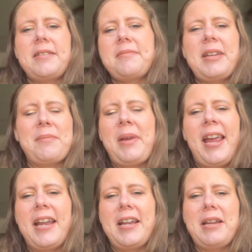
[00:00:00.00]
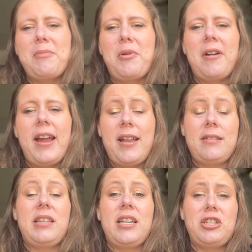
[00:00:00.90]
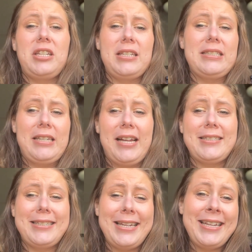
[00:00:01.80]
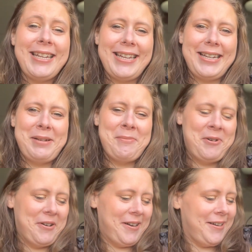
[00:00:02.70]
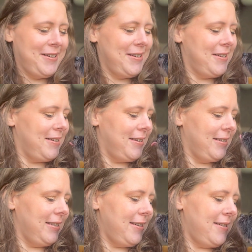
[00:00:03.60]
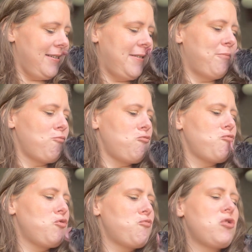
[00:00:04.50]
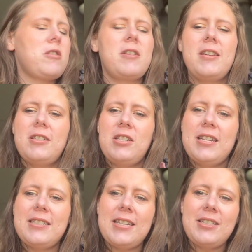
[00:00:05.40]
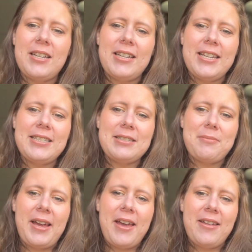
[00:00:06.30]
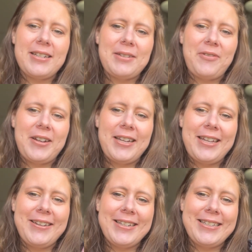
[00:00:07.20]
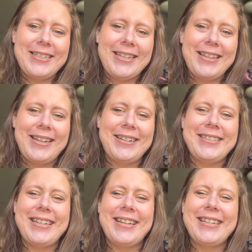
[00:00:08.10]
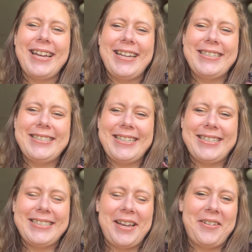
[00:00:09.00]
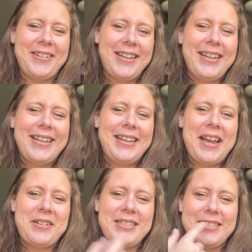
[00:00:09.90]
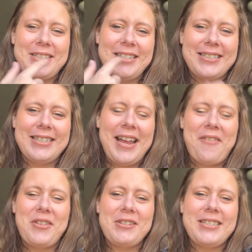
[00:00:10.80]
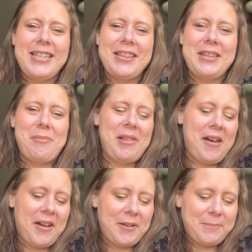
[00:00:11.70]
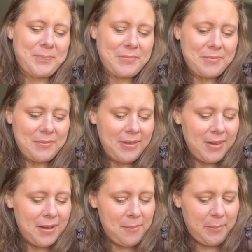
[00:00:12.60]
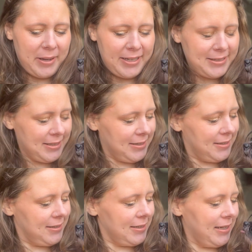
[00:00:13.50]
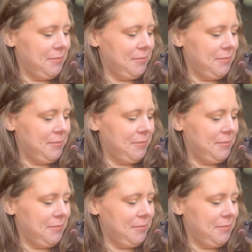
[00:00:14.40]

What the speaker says: in pain anymore and that she is not stinky anymore. Yeah. She has such a nice smile, except for you can see that her tongue kind of sticks out now since she doesn't have those teeth to block. But can